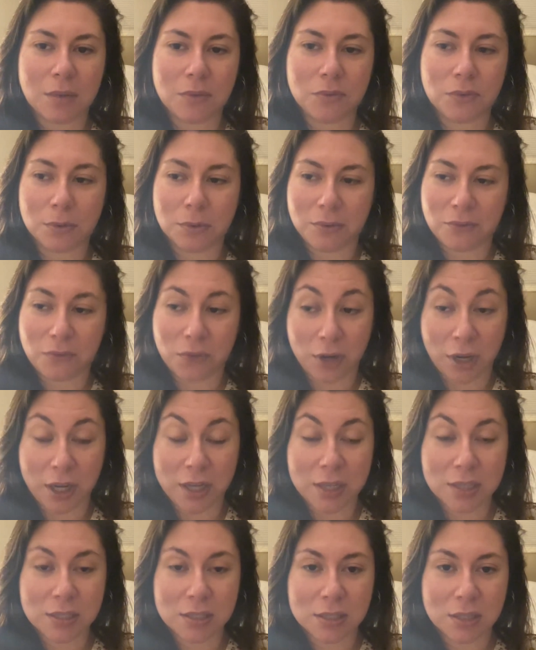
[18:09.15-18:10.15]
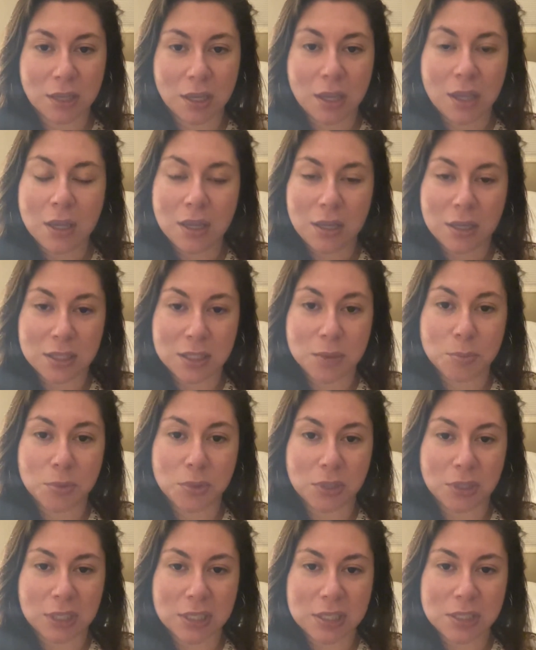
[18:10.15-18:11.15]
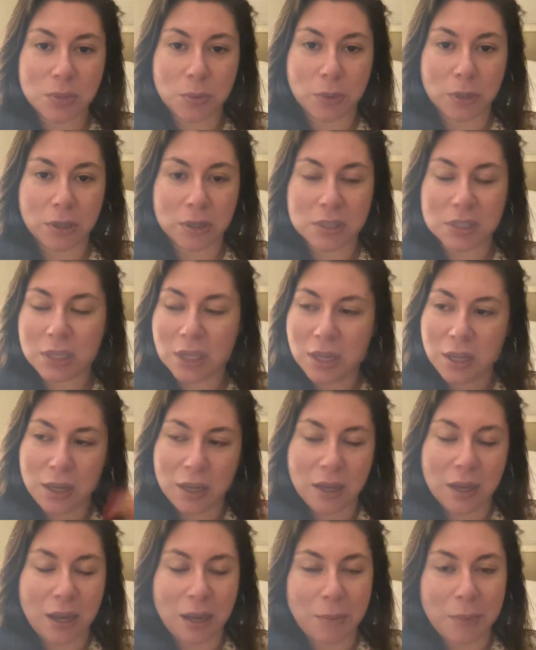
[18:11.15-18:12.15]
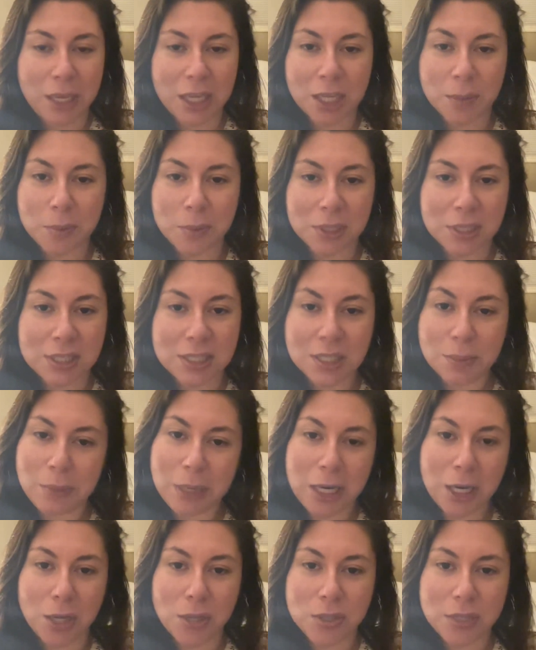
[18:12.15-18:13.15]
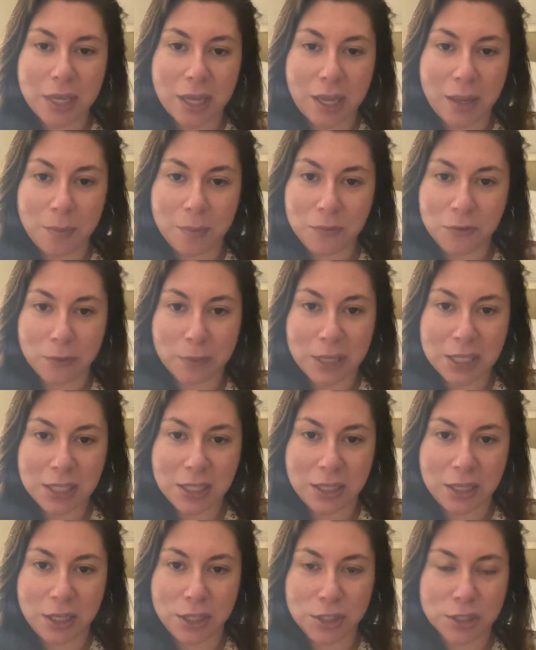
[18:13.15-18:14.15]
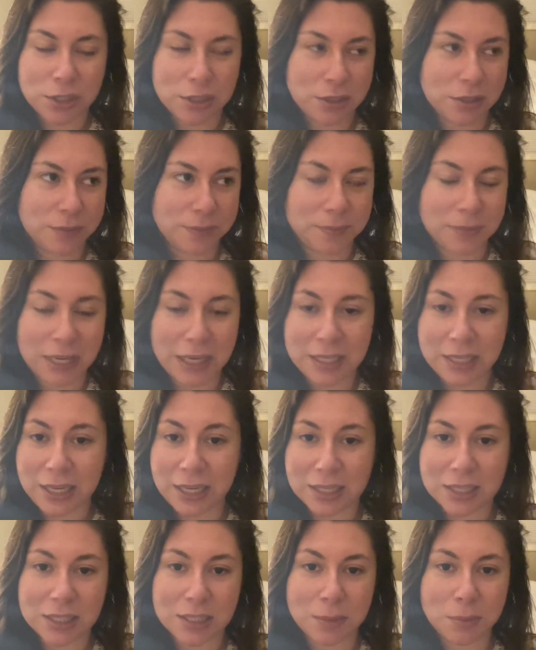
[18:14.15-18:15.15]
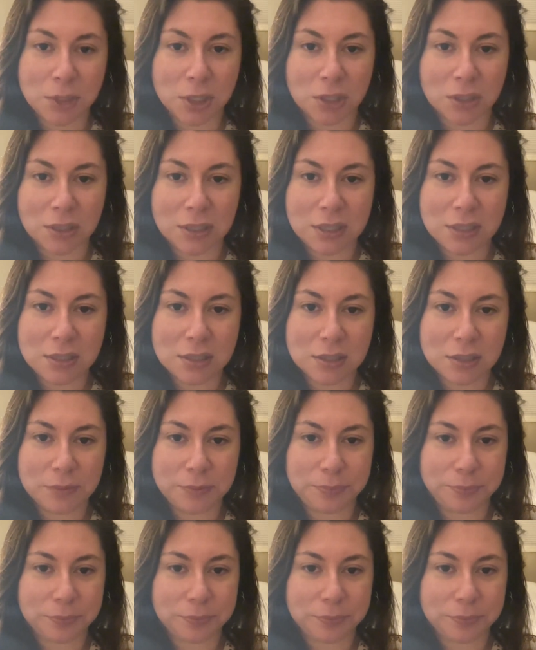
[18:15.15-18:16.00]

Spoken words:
For us, a simple list works. I make up a list in my notes app for my teenagers. I text them their list,